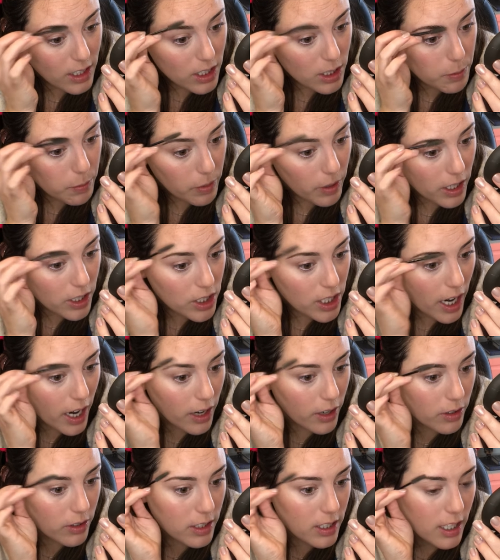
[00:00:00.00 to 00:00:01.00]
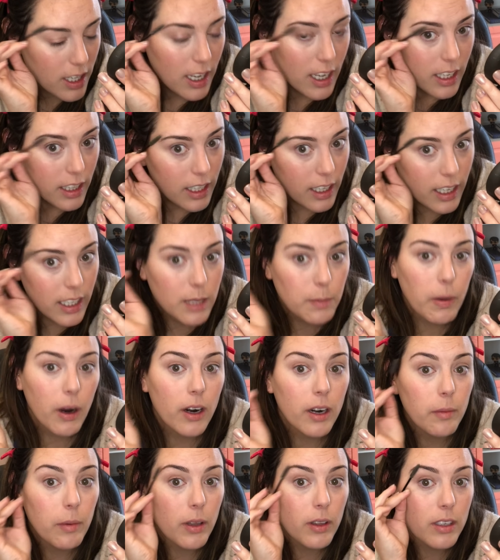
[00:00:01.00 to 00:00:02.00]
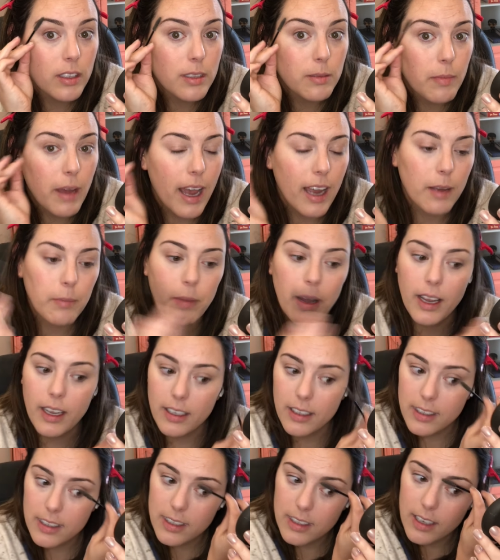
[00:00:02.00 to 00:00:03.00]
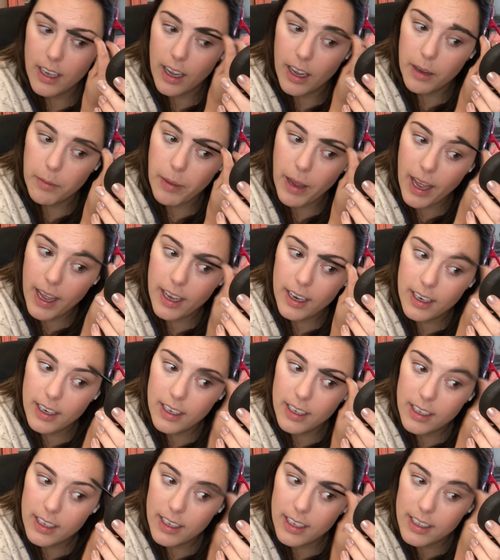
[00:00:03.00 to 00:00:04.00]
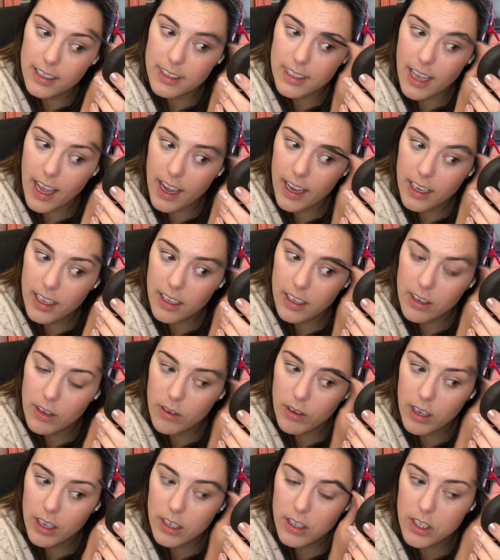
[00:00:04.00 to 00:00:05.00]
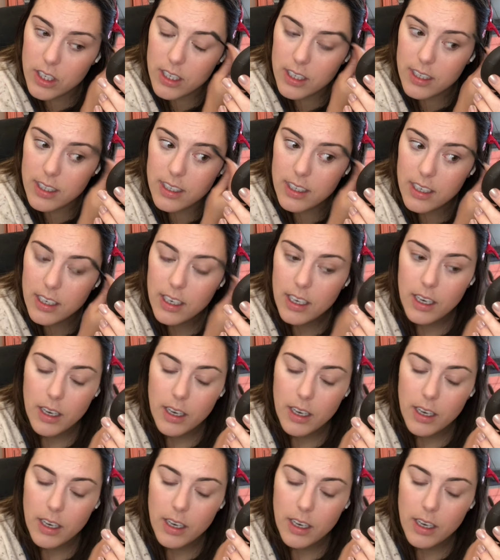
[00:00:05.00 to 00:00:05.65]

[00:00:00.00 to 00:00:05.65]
just brush out. The nice part about this MAC pen is that you can just,